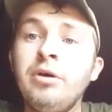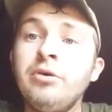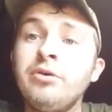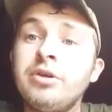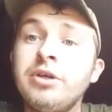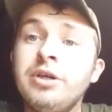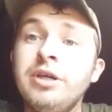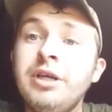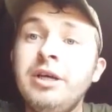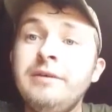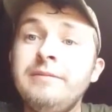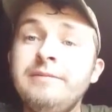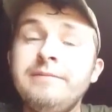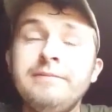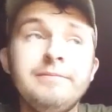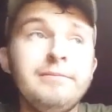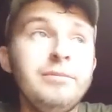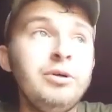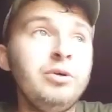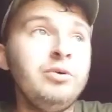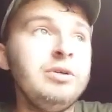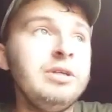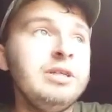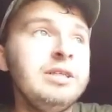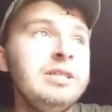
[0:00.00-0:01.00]
coconut
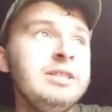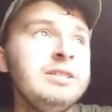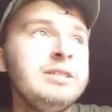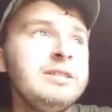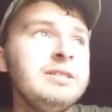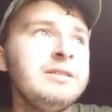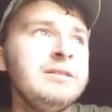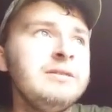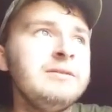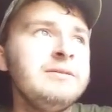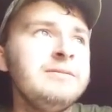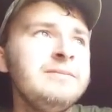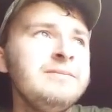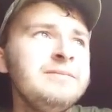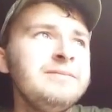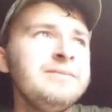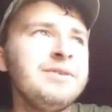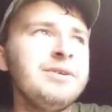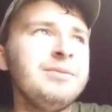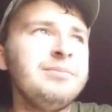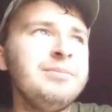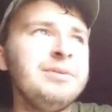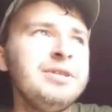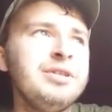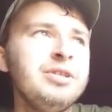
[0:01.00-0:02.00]
boilies.
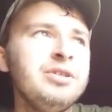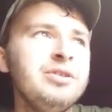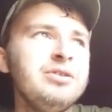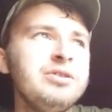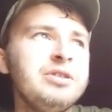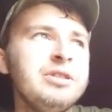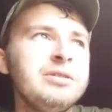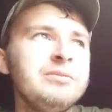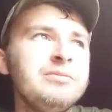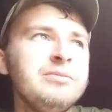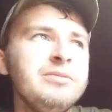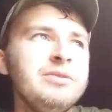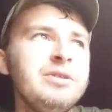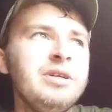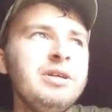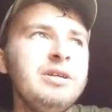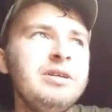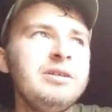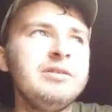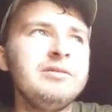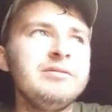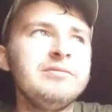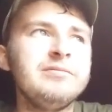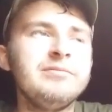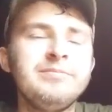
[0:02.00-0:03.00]
I've been using them a
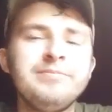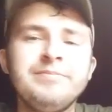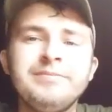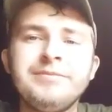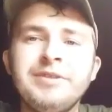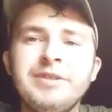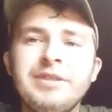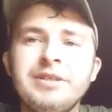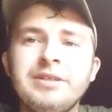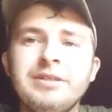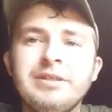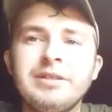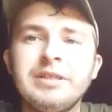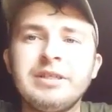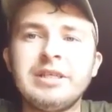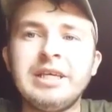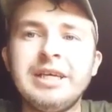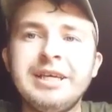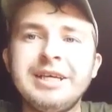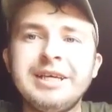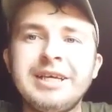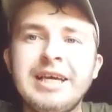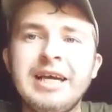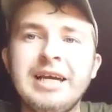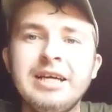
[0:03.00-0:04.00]
lot to
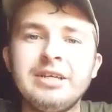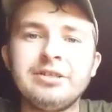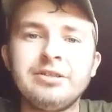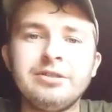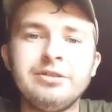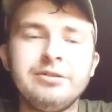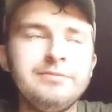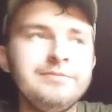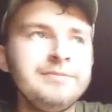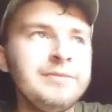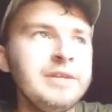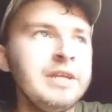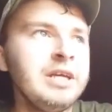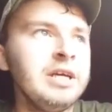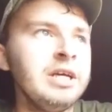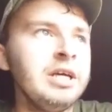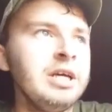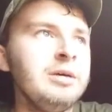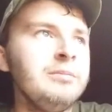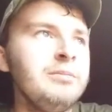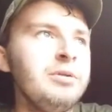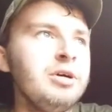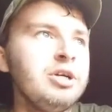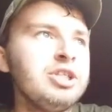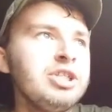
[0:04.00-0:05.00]
get a catch on them,
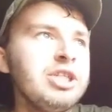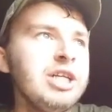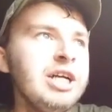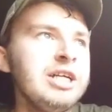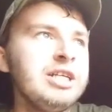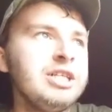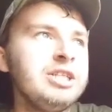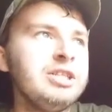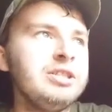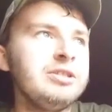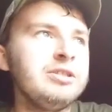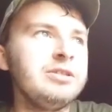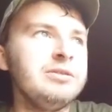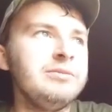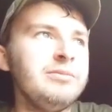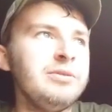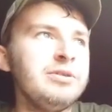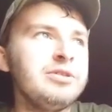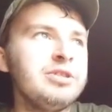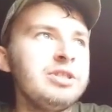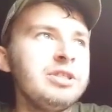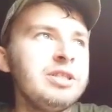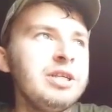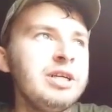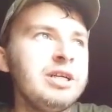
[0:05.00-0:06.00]
but I changed
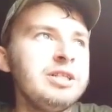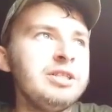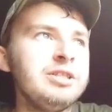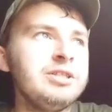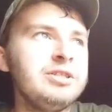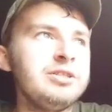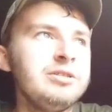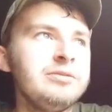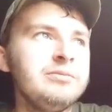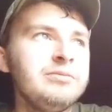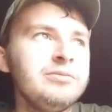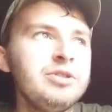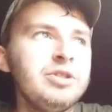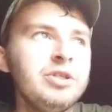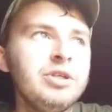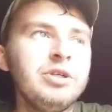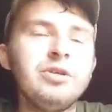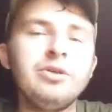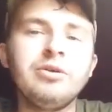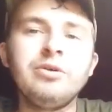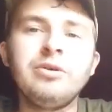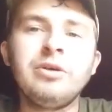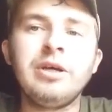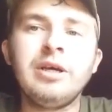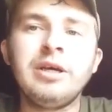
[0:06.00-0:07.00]
them
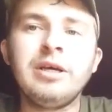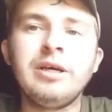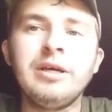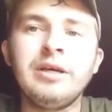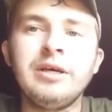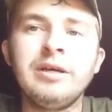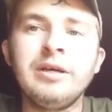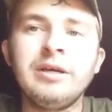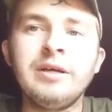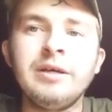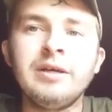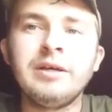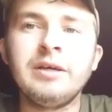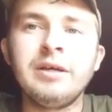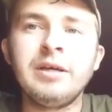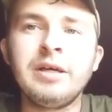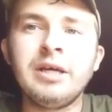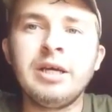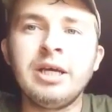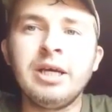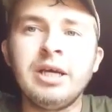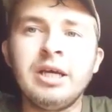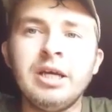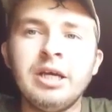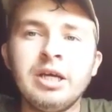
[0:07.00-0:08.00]
to
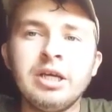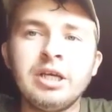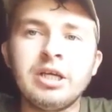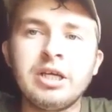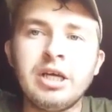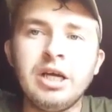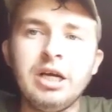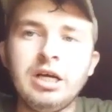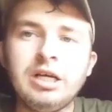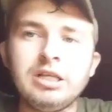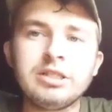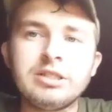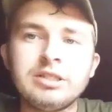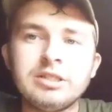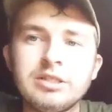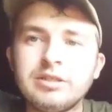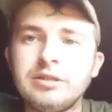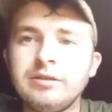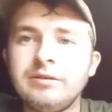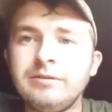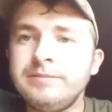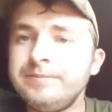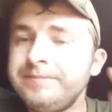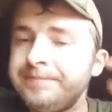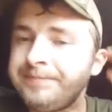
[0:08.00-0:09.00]

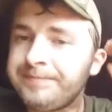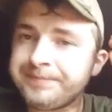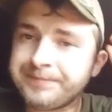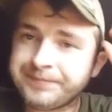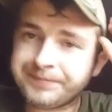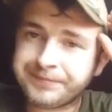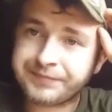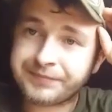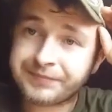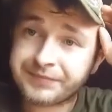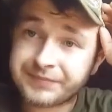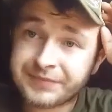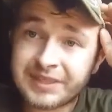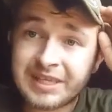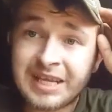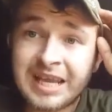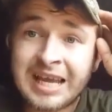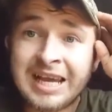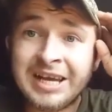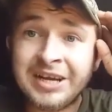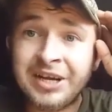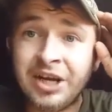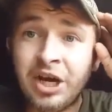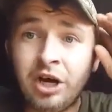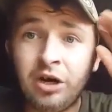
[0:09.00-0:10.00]
cuts
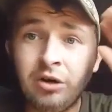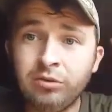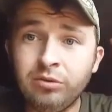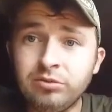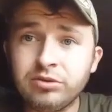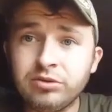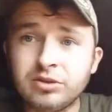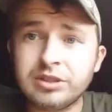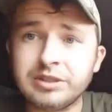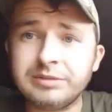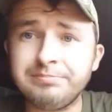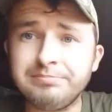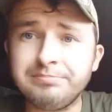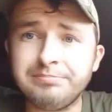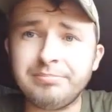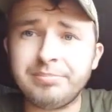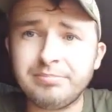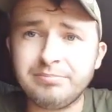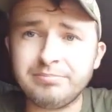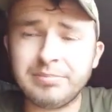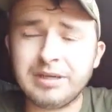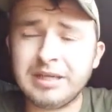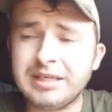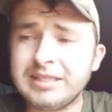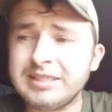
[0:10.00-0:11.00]
and holes and
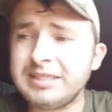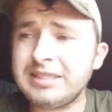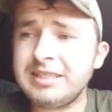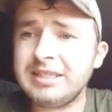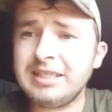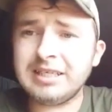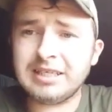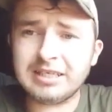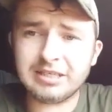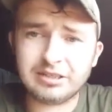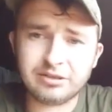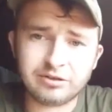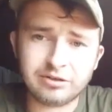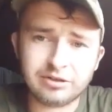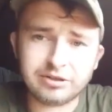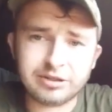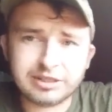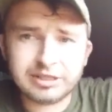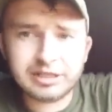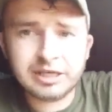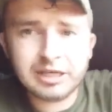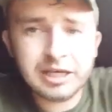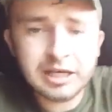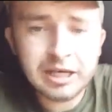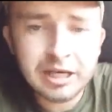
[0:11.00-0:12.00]
blended it, and
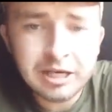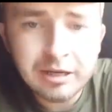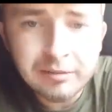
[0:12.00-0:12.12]
I